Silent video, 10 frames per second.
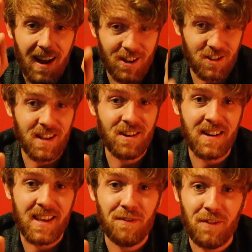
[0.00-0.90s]
and you're still
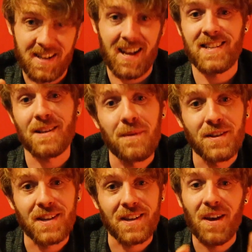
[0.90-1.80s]
gonna get fantastic
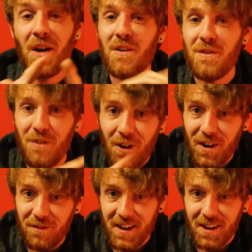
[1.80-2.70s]
music for
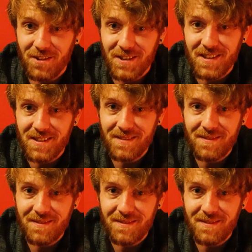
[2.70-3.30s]
your videos.